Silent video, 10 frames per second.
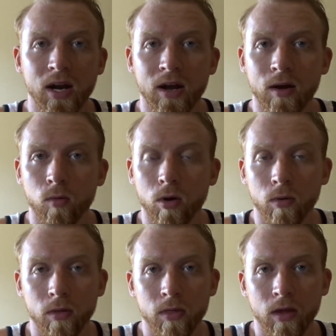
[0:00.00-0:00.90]
I work
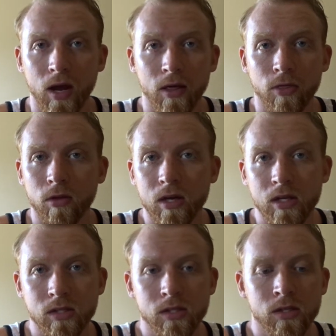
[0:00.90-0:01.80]
with
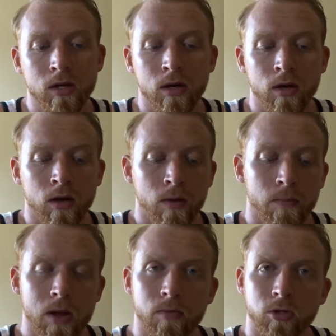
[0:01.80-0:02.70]
athletes,
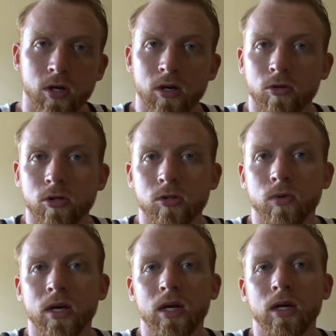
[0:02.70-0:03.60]
people trying to lose
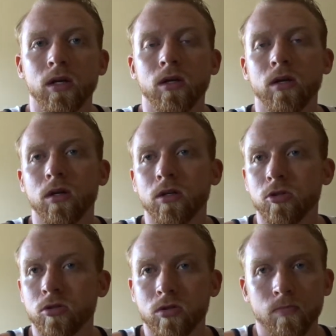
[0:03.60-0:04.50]
weight,
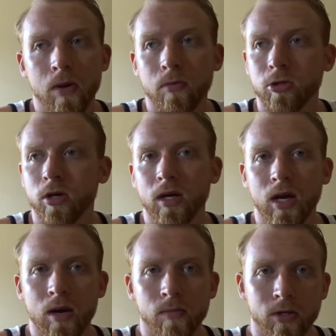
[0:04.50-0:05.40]
people trying to
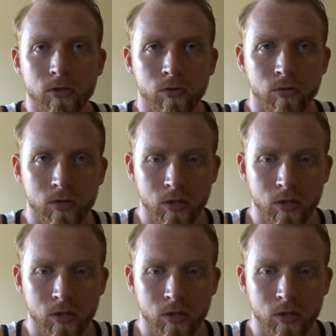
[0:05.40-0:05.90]
gain muscle.